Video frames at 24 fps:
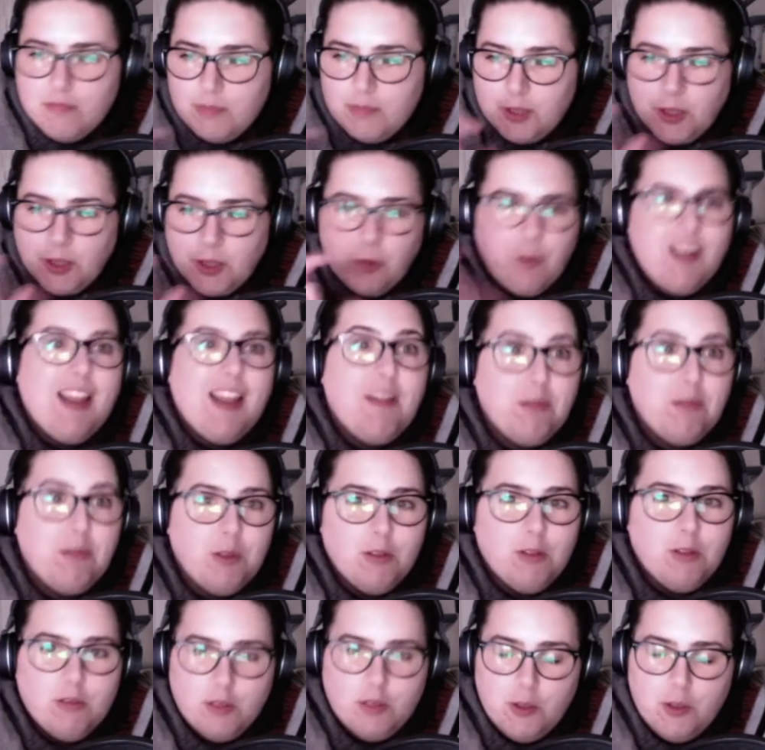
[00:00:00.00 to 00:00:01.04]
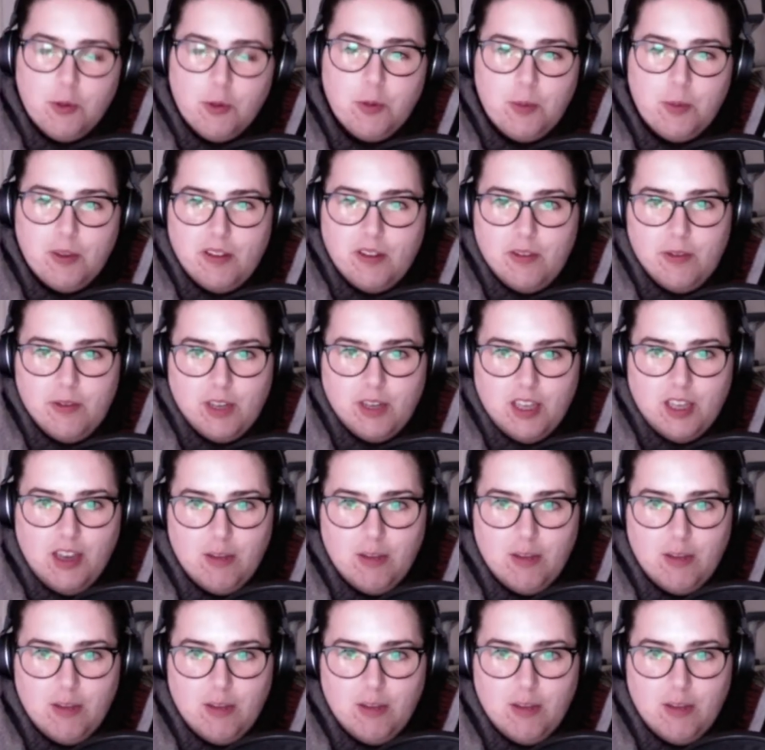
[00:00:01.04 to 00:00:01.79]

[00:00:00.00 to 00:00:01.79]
level, your specific level,